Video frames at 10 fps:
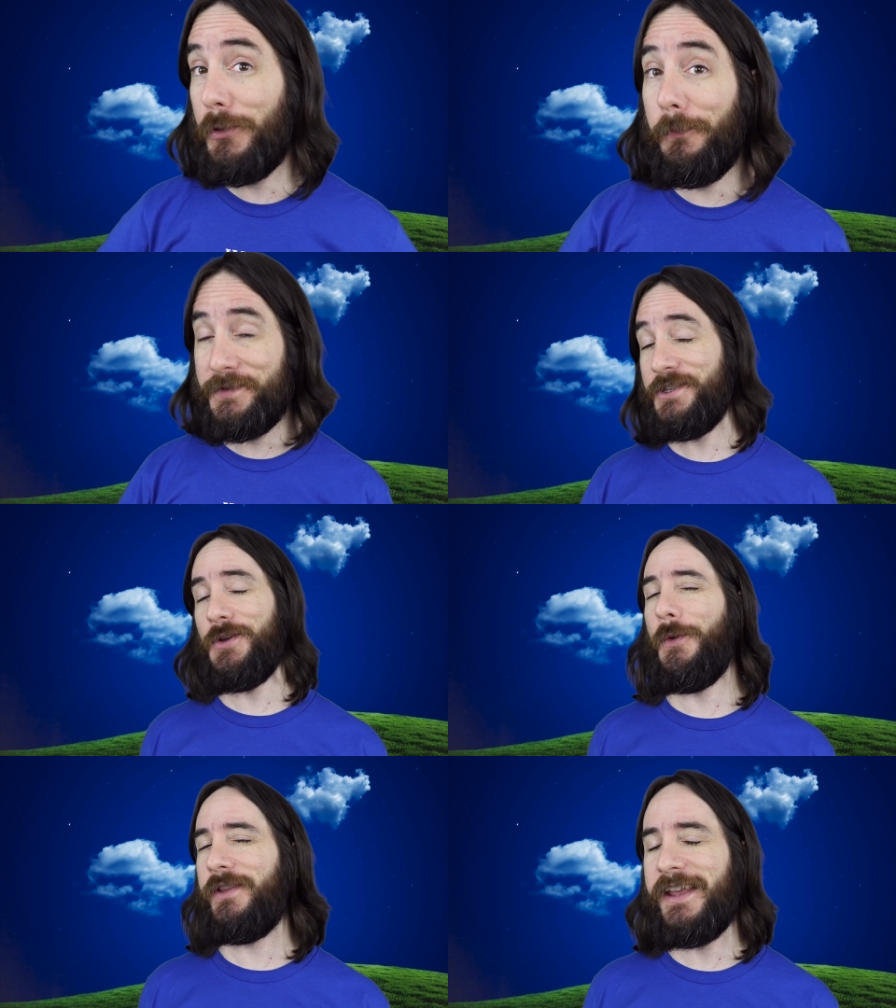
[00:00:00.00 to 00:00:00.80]
purposes
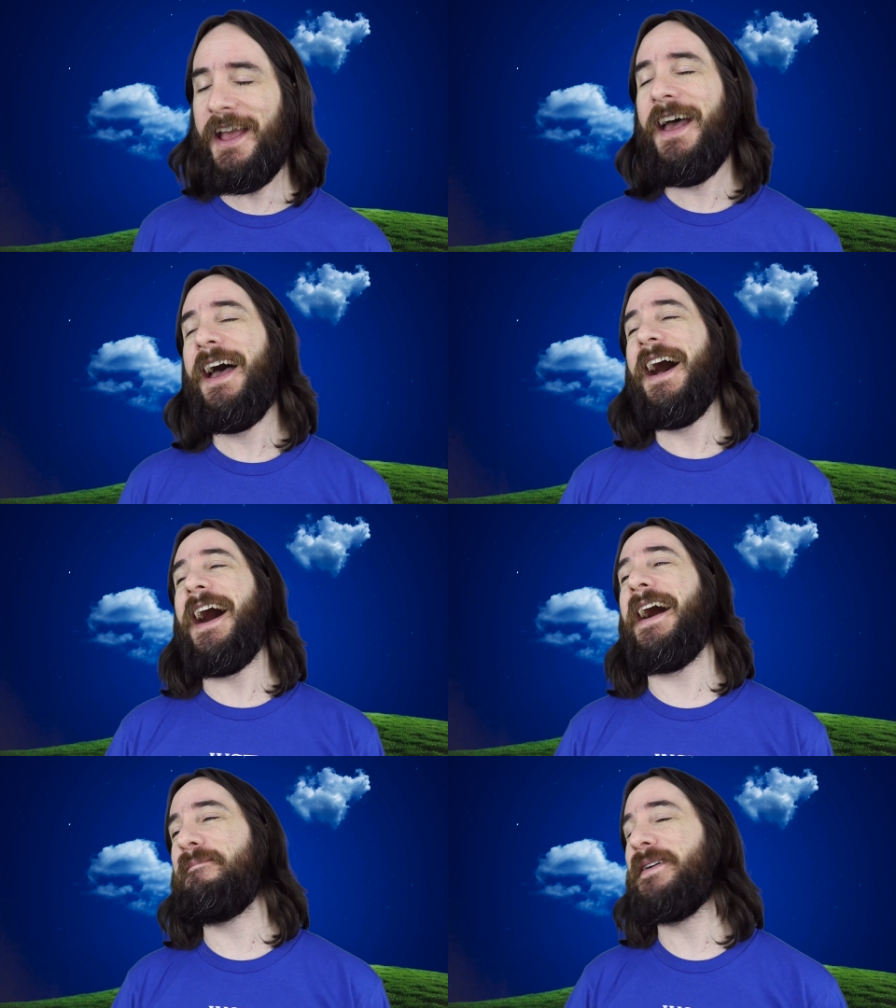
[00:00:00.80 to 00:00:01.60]
only.
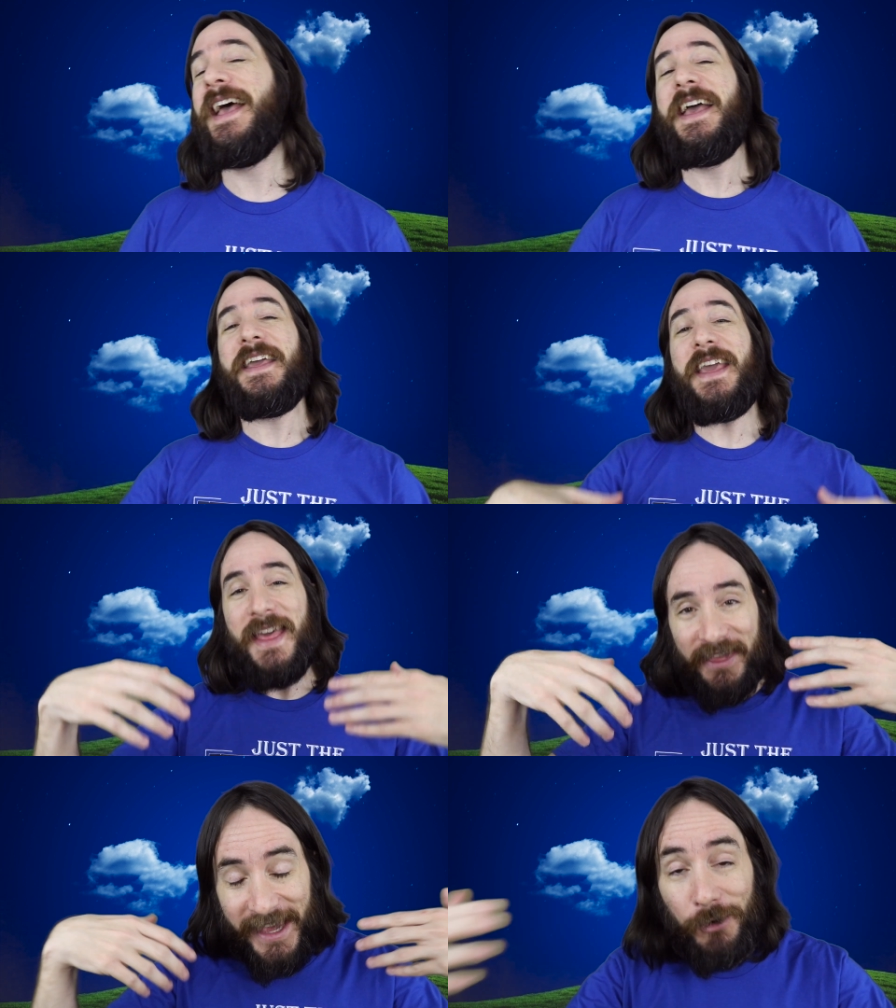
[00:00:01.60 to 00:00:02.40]
But
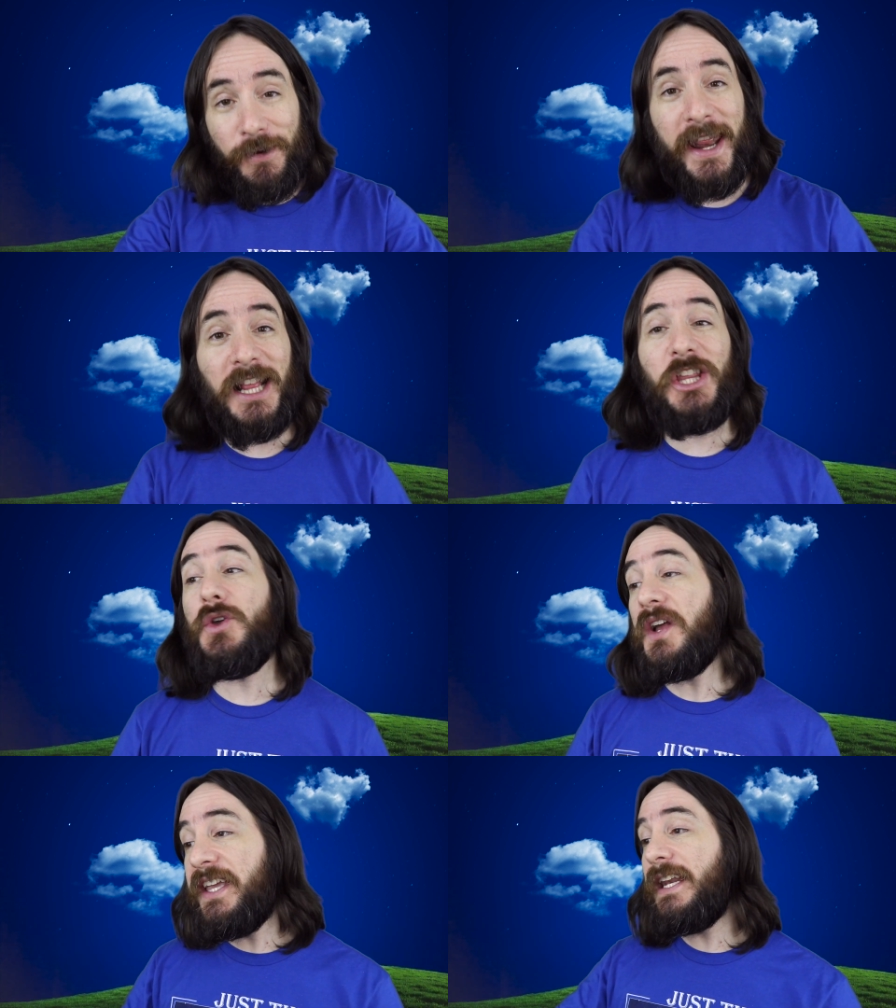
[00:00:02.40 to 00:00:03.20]
theoretically,
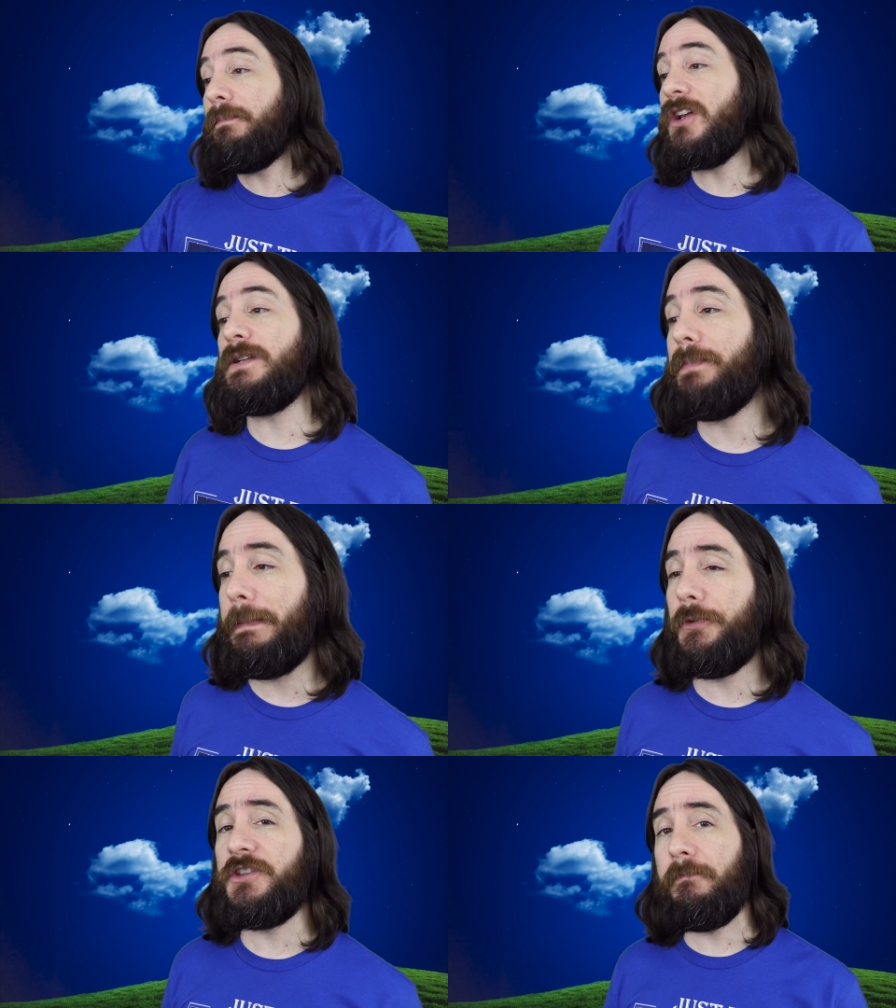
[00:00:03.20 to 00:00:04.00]
you could get a bunch of
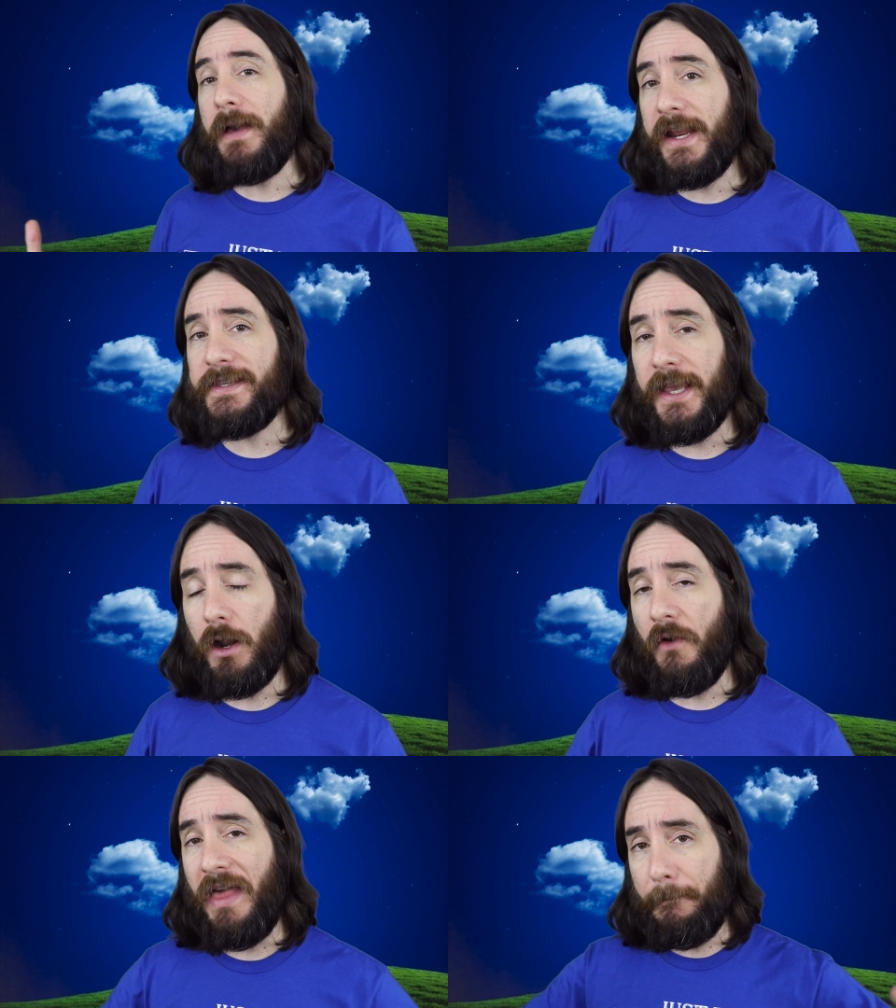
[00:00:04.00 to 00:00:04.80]
people to meditate
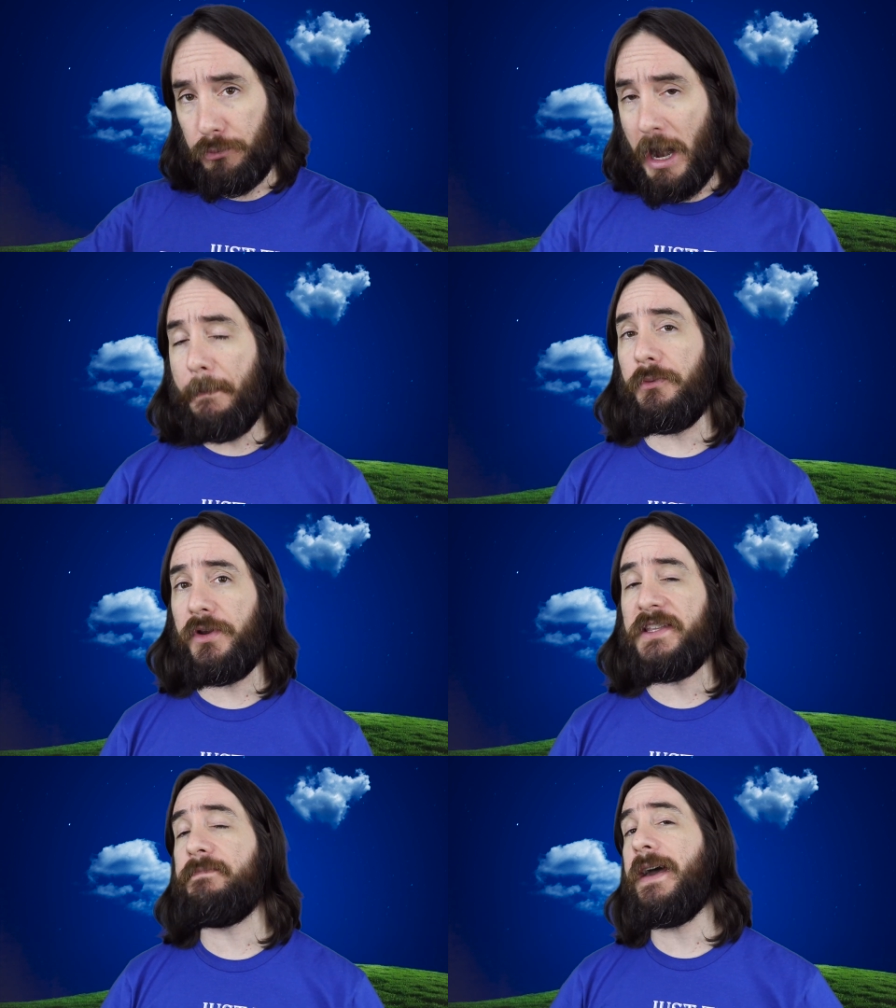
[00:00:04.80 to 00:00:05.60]
on that
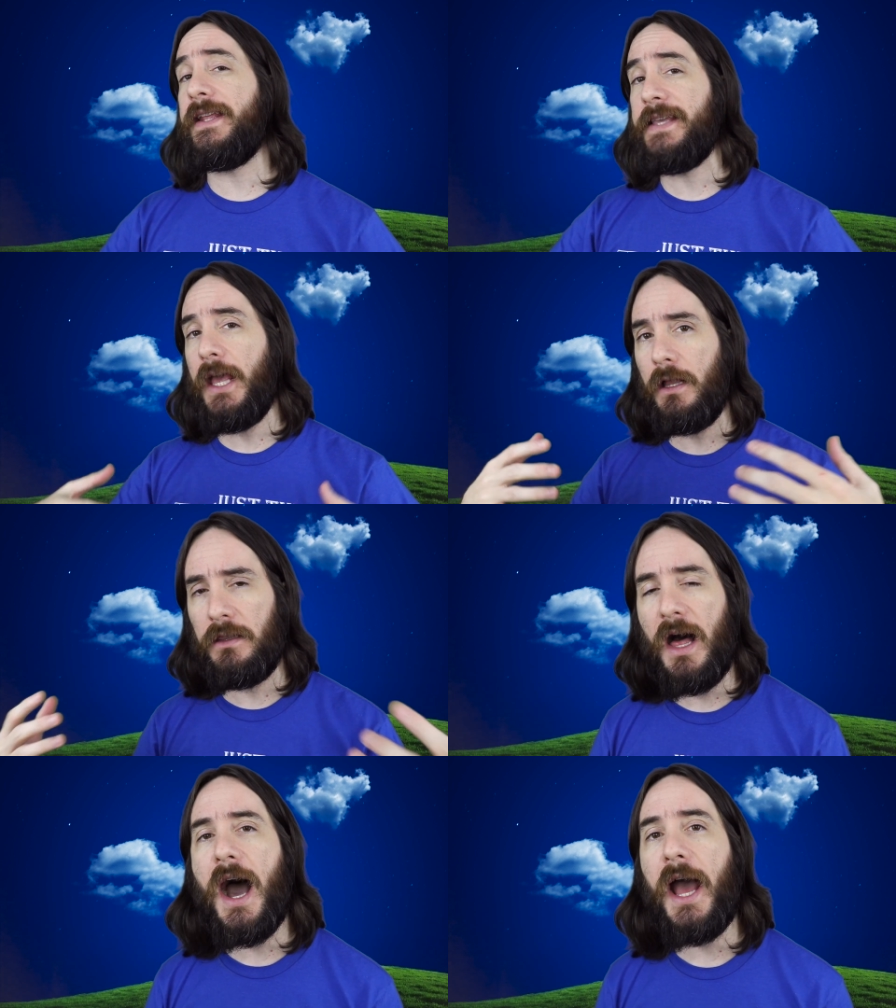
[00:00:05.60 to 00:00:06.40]
property, to meditate a
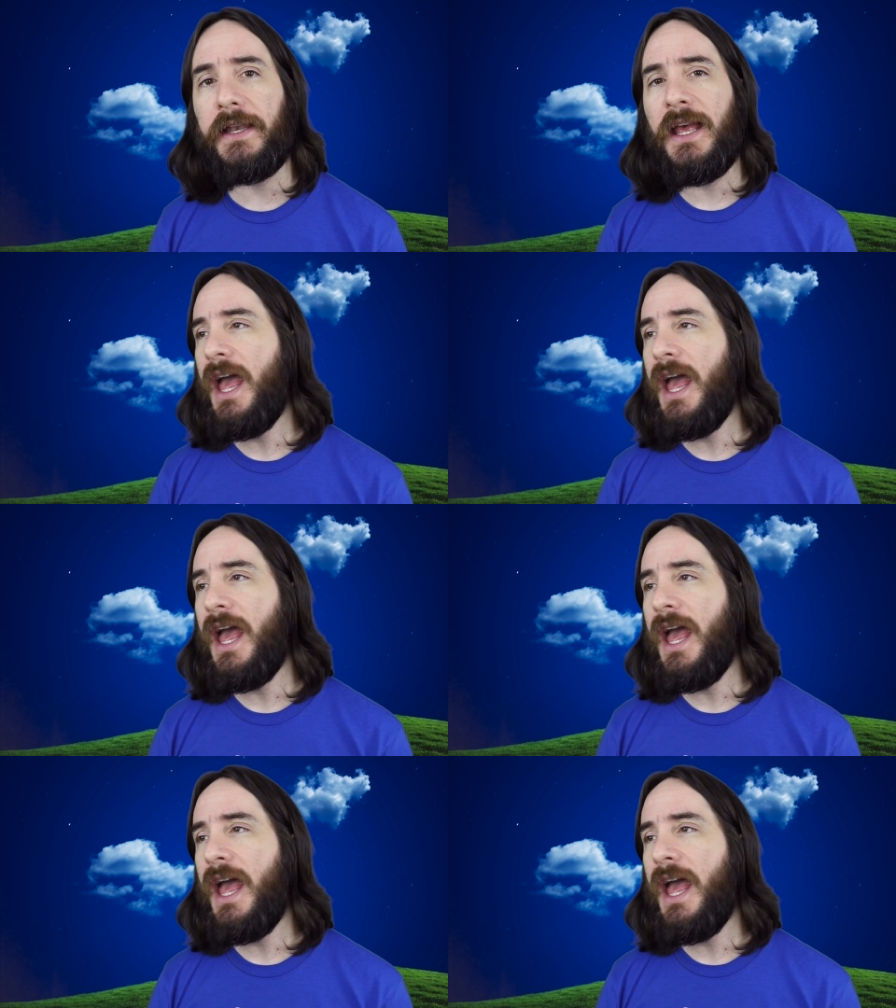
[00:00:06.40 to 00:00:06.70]
lot.